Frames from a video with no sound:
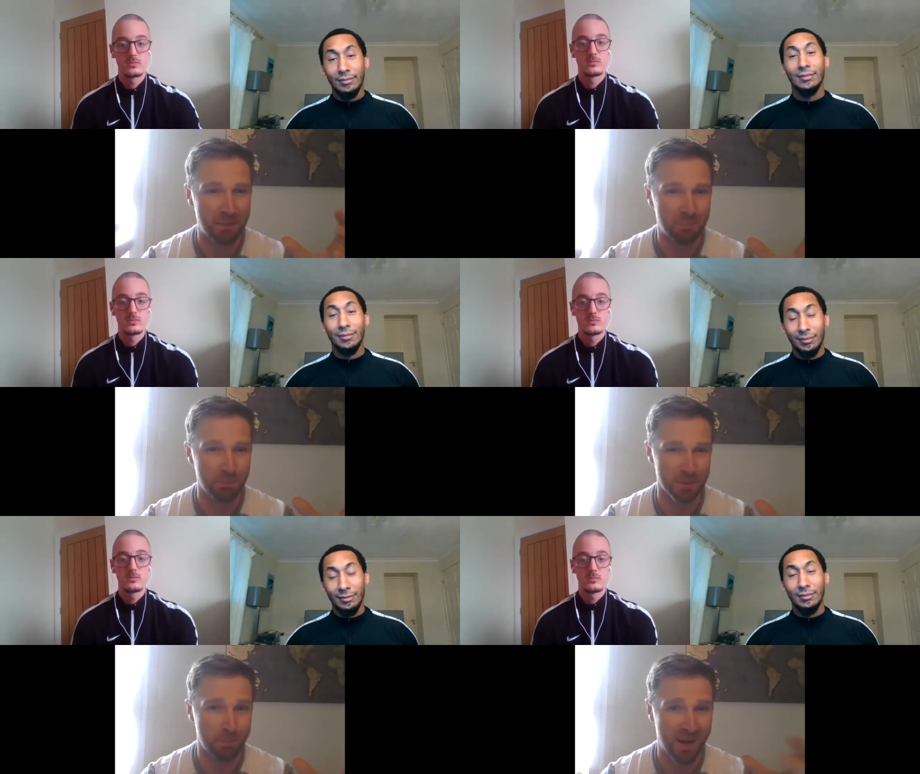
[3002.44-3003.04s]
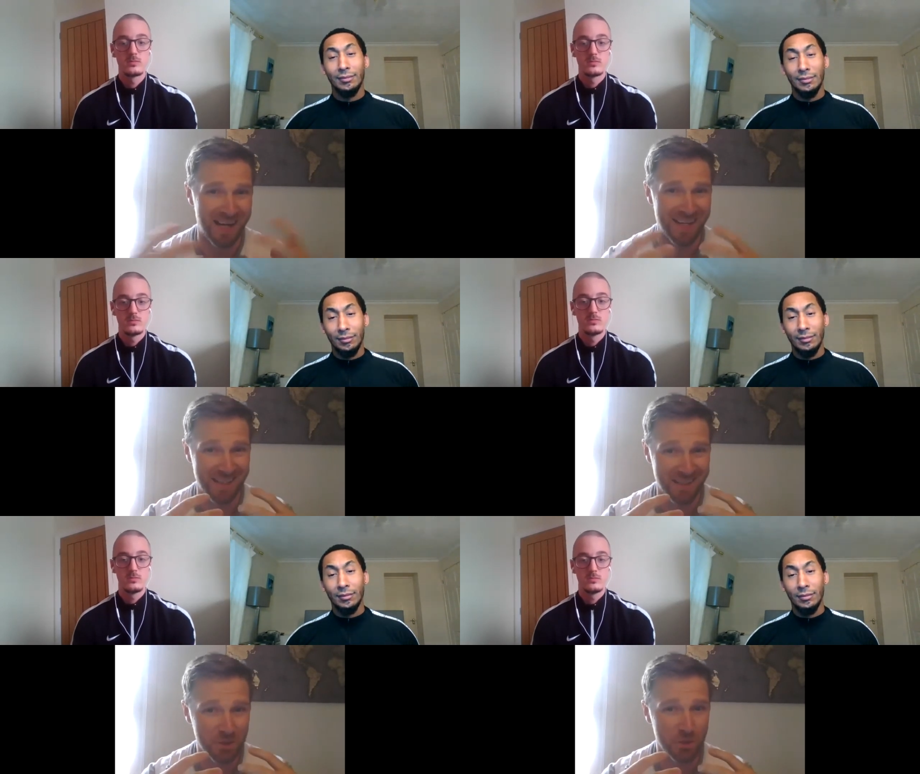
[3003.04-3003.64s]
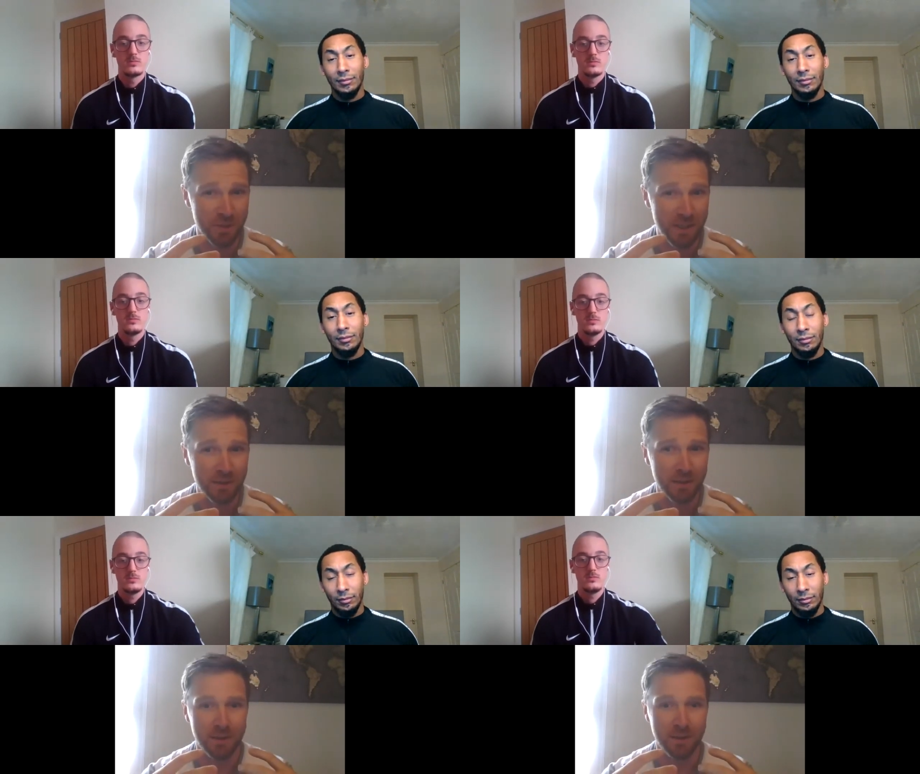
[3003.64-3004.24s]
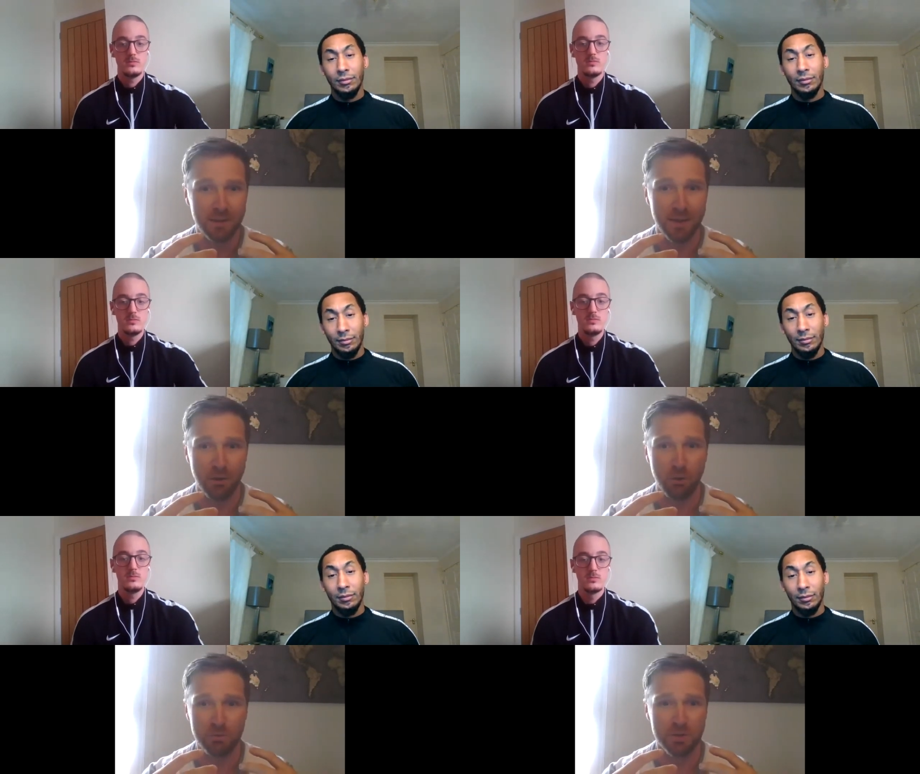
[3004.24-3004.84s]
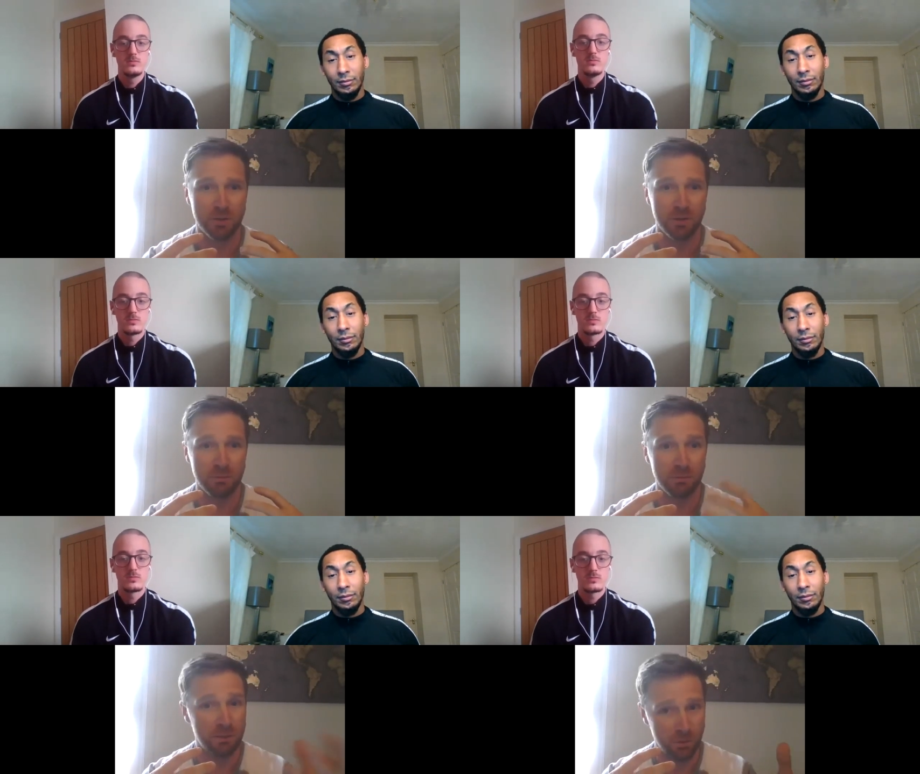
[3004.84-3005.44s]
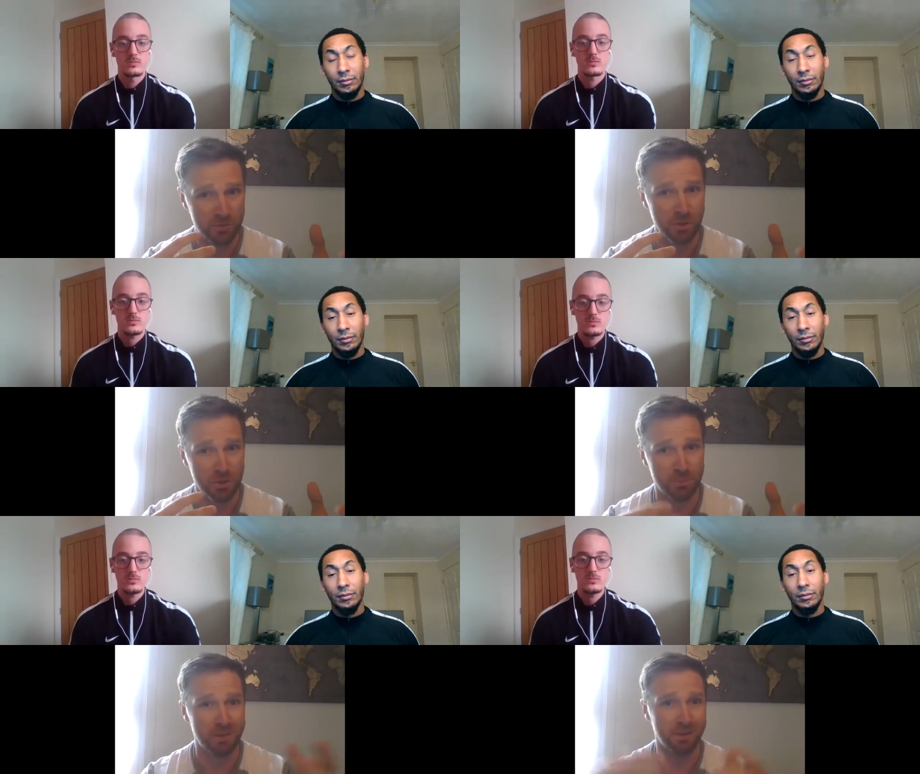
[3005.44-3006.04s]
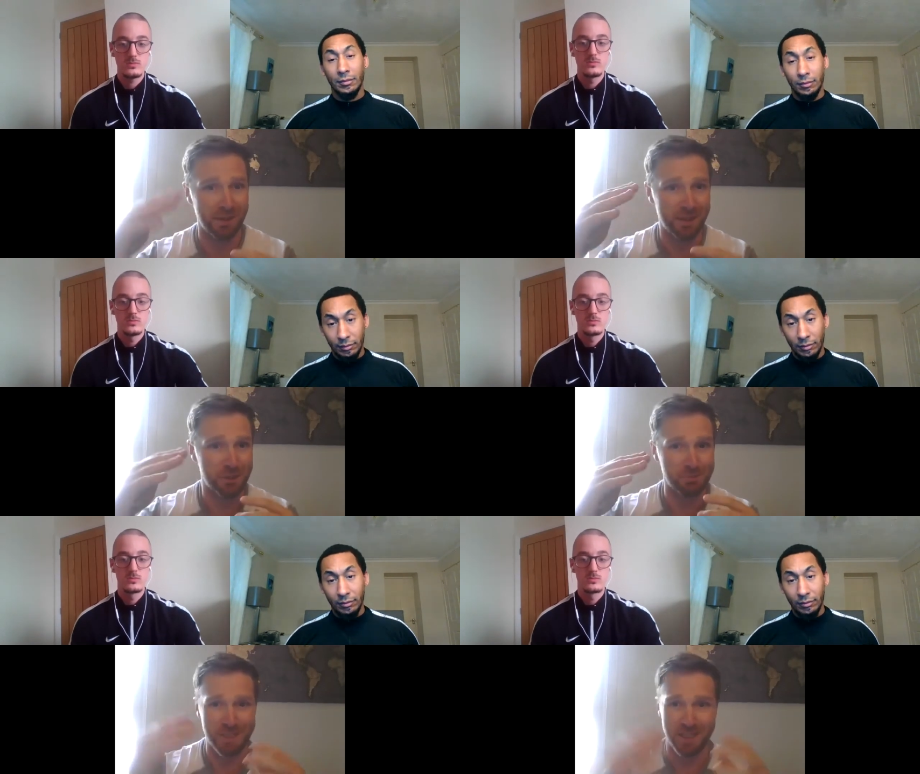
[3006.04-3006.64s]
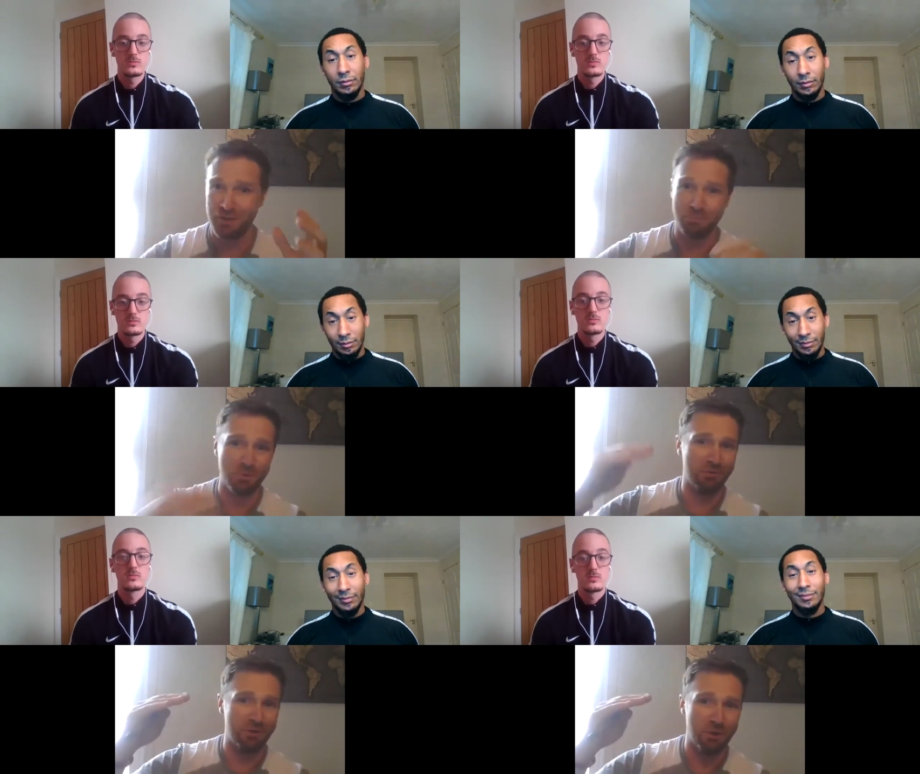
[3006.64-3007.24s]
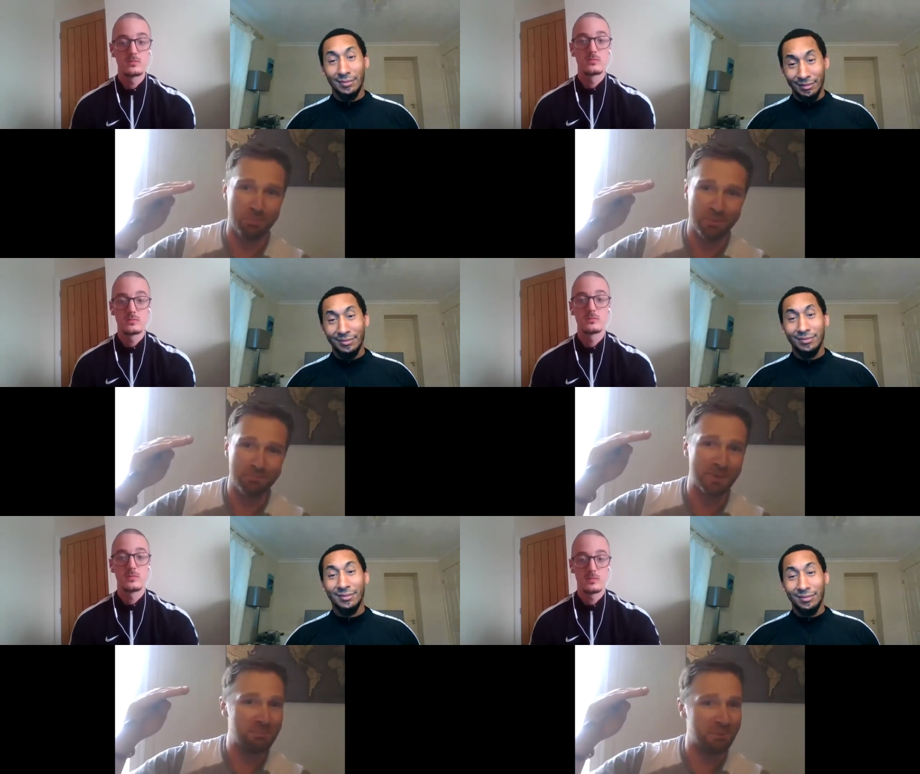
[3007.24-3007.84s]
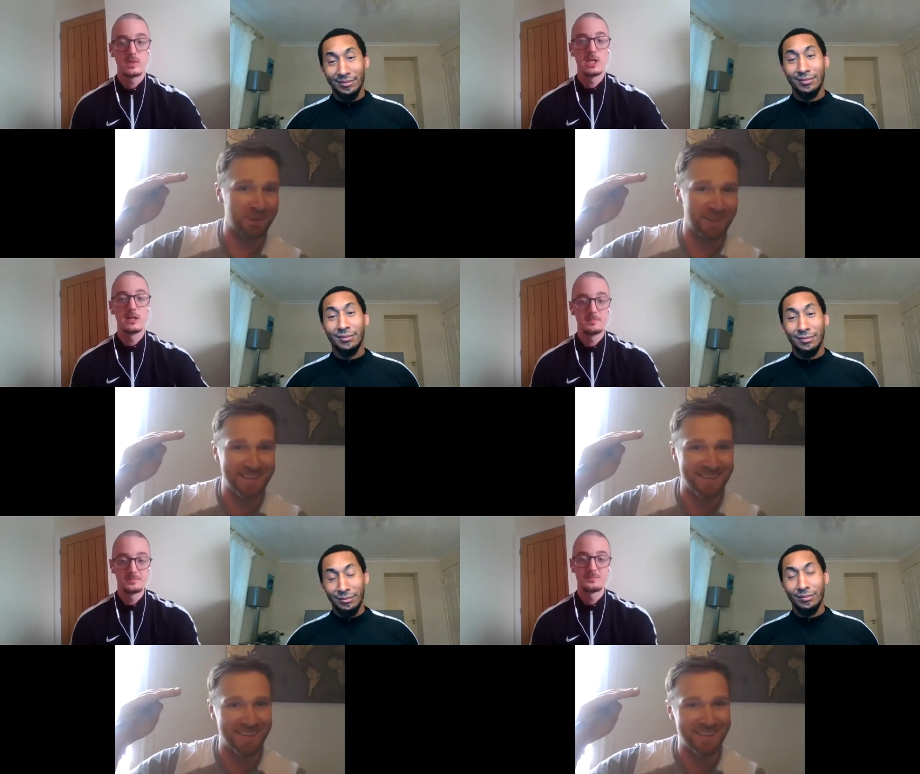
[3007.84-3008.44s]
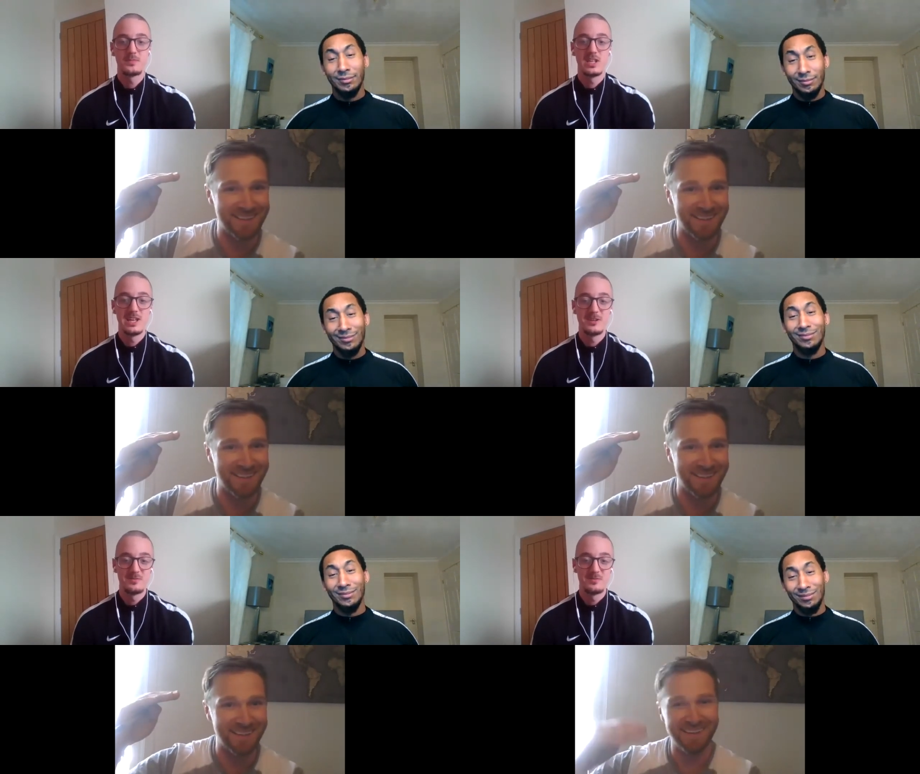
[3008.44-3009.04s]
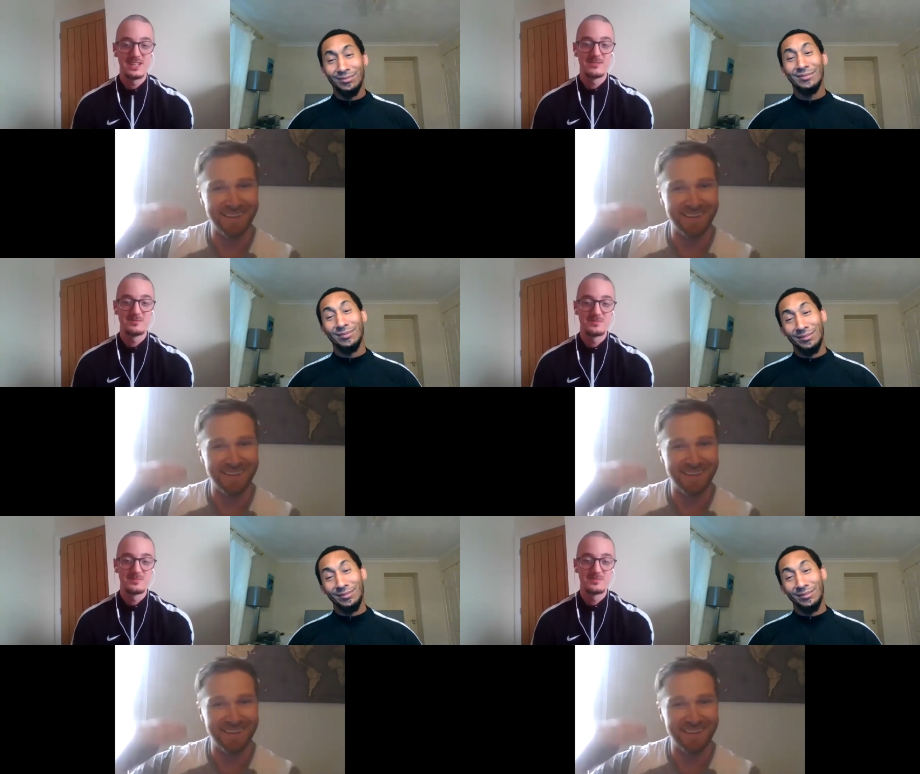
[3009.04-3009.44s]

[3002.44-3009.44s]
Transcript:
Speaker 1: get people to buy into me, then all of a sudden, like, you know, we talked about the leadership scale, you're moving up, people are
Speaker 2: listening to you. You know, your